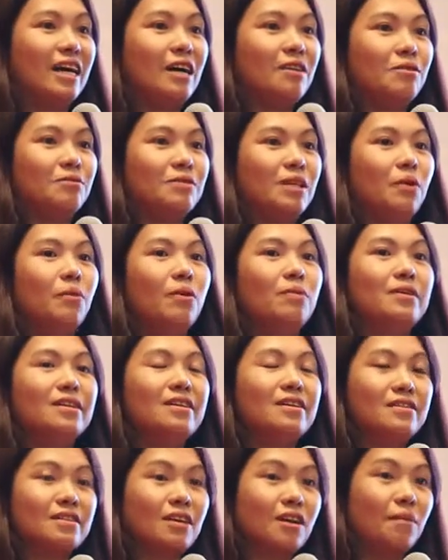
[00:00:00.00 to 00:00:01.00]
You can
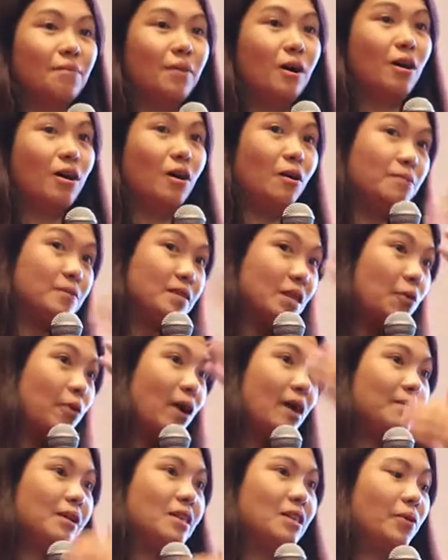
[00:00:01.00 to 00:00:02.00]
actually download
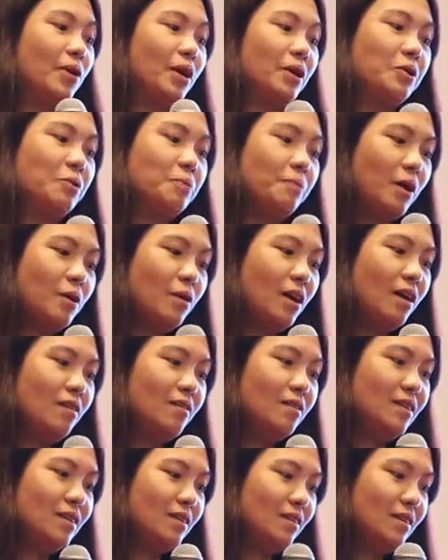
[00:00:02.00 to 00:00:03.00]
our twenty thirteen
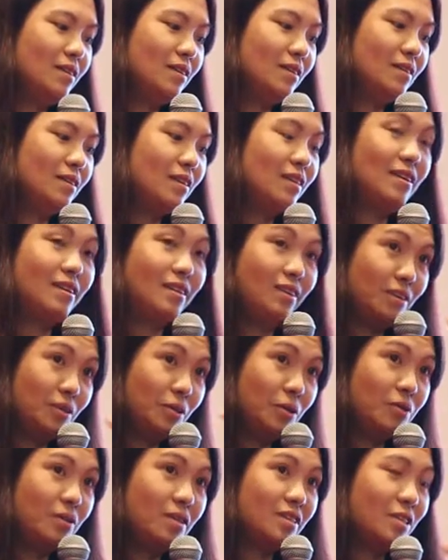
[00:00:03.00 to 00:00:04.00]
report
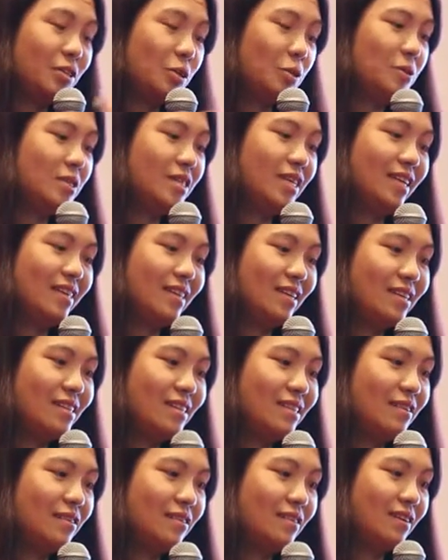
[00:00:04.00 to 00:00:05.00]
from T V
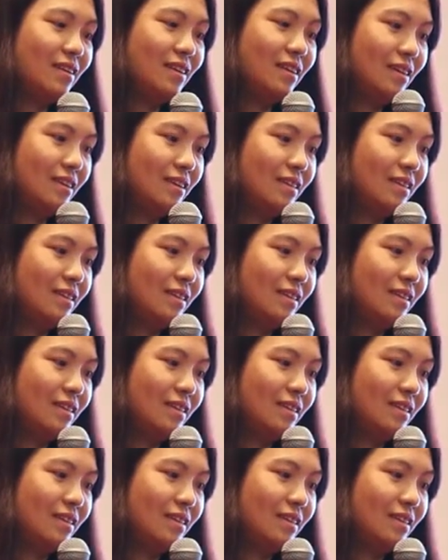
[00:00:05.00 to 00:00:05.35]
dot com.